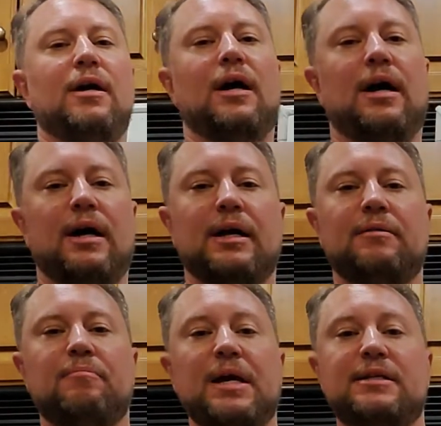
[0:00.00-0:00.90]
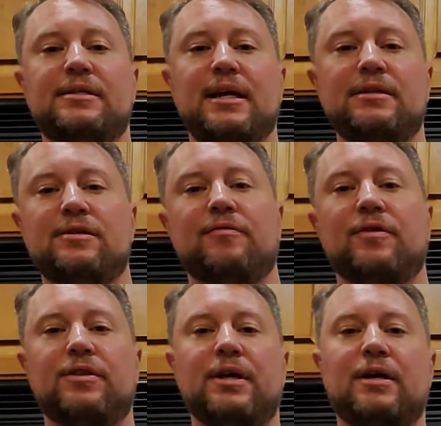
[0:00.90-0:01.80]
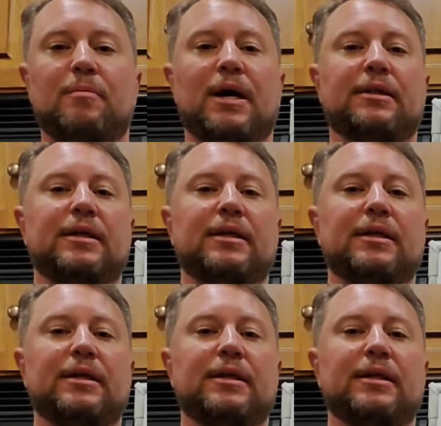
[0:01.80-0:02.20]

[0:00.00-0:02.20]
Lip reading: It makes sense if you think about the